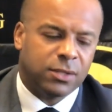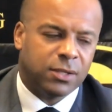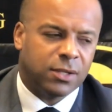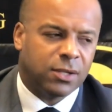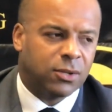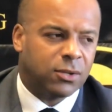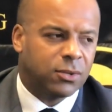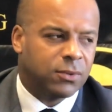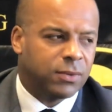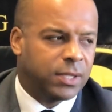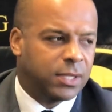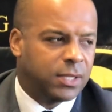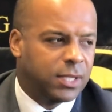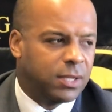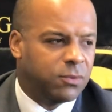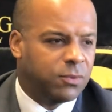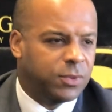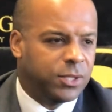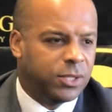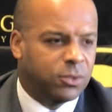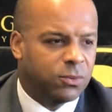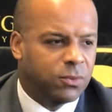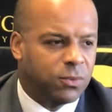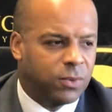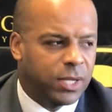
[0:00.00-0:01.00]
You know, and then
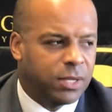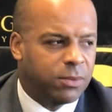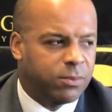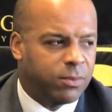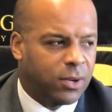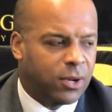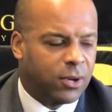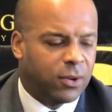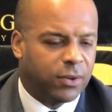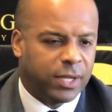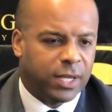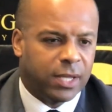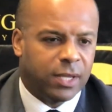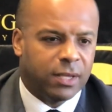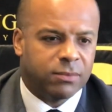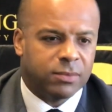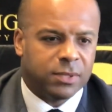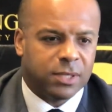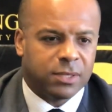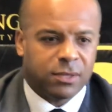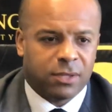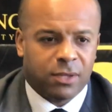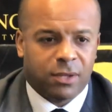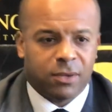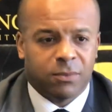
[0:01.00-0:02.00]
when you win ball
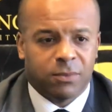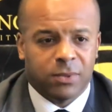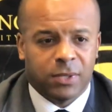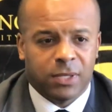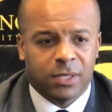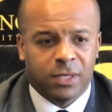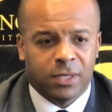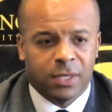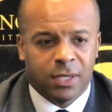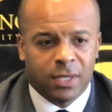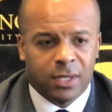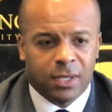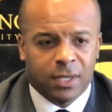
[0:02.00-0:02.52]
games, it's going to be,